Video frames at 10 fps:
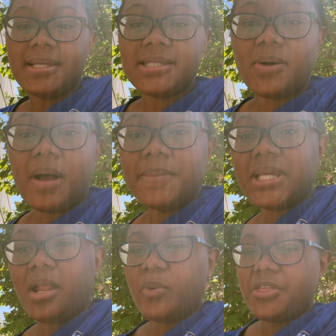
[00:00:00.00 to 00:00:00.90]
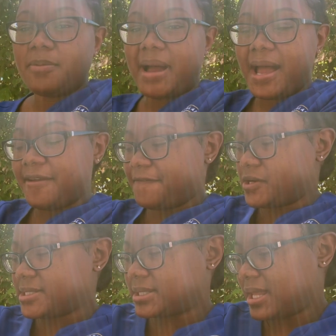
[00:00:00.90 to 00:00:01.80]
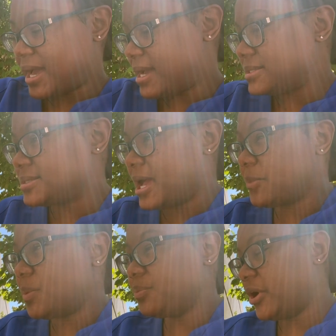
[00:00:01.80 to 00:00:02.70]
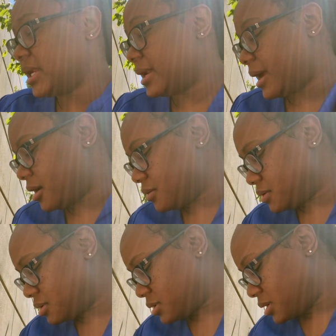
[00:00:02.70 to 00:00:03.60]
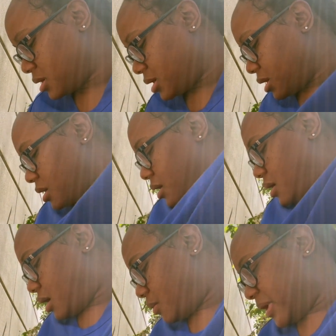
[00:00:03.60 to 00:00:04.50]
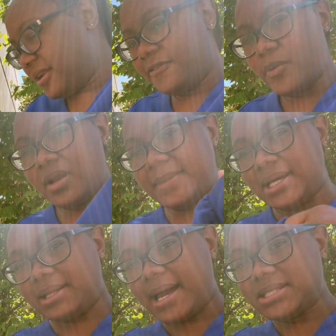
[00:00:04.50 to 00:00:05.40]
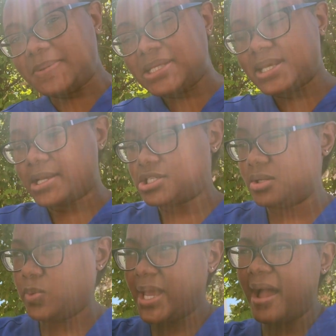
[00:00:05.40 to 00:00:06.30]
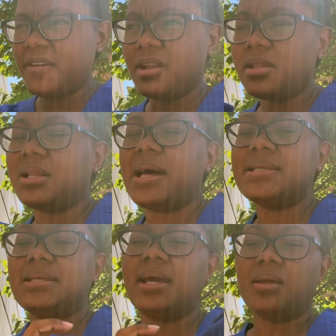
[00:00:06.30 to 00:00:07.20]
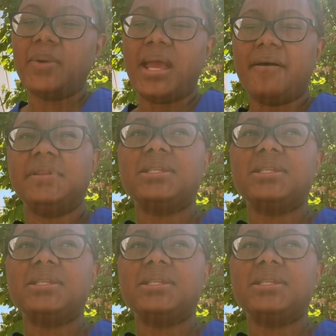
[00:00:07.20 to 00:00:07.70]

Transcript: so I'm done with my first class. I'm on break now. I'm waiting for one of my classmates actually. We have another class together. We have this